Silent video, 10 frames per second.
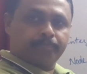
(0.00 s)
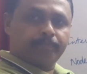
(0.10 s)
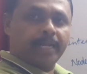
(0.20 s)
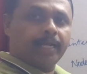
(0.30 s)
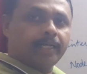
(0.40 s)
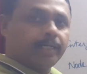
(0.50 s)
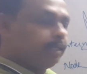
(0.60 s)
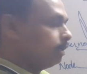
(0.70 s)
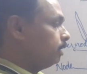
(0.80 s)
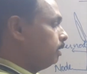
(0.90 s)
plant,
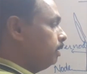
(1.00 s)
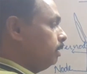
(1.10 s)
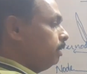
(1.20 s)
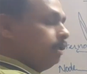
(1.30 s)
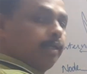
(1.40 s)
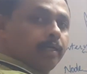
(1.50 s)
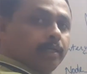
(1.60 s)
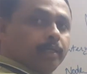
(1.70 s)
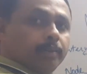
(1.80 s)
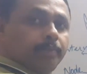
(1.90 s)

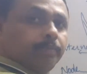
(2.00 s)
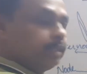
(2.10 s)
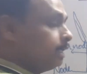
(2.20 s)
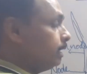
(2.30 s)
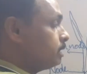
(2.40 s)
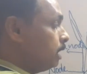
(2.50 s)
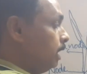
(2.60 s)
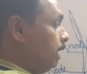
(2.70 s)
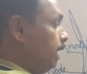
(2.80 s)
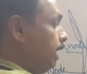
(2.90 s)
there is a
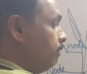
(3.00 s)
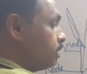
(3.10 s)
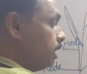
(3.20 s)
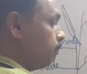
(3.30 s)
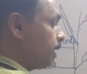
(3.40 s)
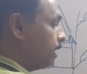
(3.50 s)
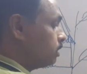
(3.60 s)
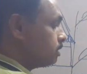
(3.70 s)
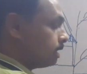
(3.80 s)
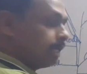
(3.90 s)
leaves and
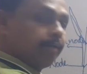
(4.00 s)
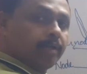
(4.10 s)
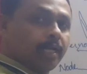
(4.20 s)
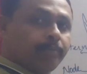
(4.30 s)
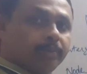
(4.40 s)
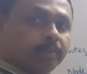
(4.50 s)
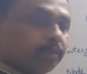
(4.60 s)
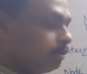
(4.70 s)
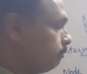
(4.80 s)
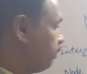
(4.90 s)
branches are developed
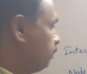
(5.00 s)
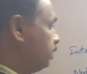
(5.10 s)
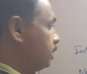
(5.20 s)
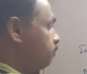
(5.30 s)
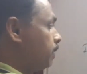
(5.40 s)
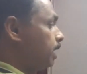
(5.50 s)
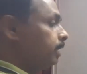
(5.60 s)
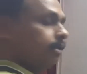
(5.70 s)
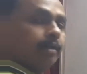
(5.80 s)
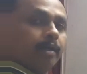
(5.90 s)
from this
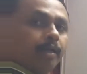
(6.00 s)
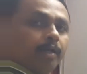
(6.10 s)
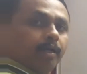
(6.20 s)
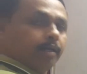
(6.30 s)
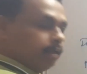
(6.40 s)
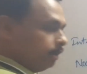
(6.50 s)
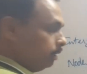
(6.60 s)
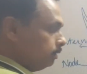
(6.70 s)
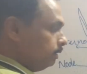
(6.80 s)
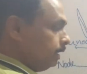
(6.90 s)
part.
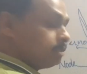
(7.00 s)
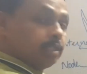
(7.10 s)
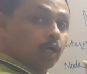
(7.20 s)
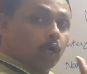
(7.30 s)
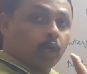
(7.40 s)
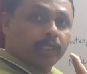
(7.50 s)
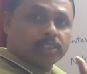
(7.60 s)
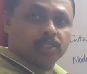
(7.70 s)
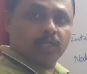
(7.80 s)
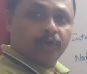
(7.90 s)
The
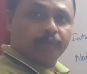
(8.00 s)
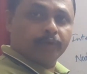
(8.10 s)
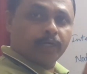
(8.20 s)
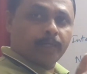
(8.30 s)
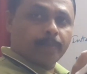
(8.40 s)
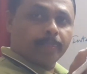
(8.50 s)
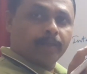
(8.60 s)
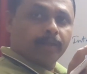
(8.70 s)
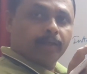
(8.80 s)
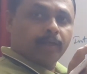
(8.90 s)
origin of
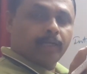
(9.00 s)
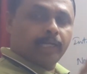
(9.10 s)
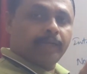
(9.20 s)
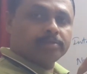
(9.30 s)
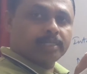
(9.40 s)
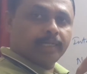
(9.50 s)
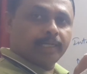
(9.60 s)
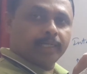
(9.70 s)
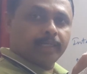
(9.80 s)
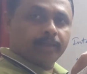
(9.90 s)
leaves and
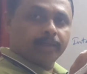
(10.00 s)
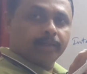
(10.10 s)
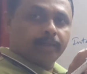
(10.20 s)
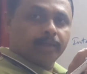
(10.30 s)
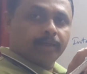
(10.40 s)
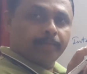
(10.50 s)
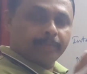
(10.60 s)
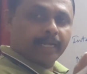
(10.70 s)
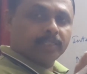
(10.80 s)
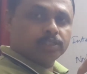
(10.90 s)

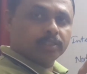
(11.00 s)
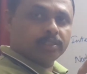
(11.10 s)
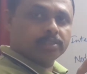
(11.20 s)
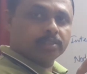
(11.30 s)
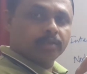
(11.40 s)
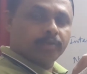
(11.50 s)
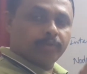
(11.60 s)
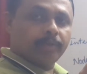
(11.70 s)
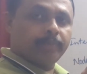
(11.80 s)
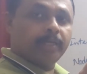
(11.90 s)
branches
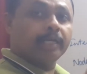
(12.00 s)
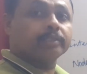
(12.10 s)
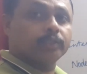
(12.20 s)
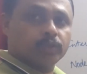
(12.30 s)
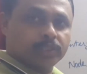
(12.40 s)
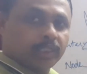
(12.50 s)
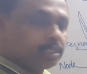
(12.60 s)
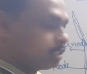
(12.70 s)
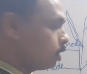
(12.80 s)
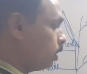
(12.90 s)
will be
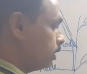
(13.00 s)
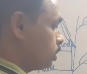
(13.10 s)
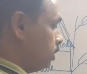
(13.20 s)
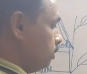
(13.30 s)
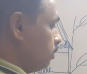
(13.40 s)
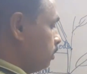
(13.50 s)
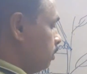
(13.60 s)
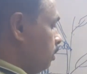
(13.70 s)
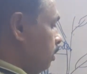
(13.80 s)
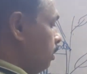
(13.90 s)
exogenous in origin.
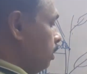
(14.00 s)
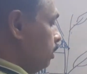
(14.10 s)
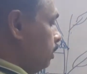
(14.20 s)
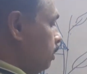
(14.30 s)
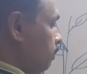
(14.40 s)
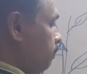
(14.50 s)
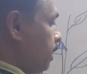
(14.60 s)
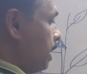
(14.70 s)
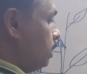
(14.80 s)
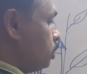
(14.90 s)
The
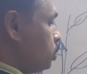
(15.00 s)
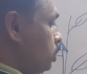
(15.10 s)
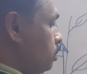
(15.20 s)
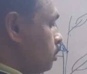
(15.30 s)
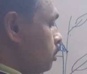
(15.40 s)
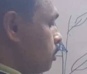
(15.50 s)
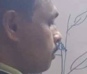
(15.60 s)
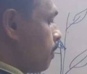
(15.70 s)
branches